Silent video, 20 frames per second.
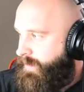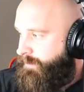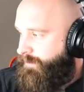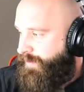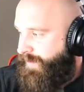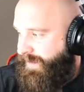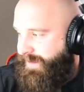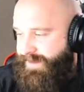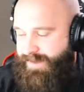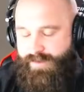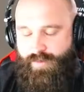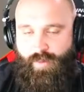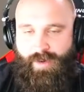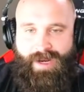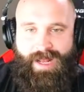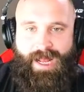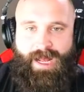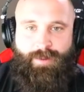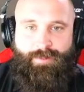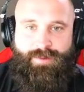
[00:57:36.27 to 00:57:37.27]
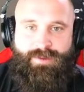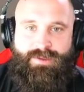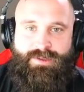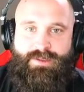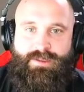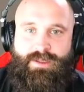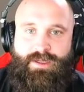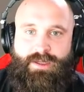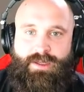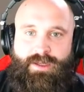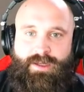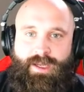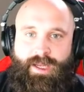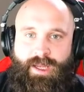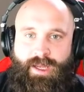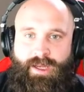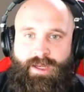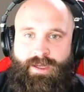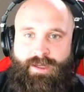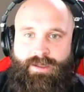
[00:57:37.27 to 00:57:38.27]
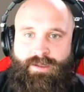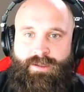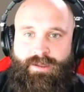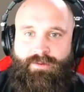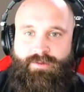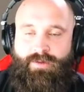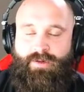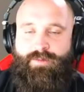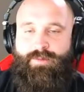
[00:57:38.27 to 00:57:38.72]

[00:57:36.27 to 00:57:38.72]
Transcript: like this is what happens. And if you're a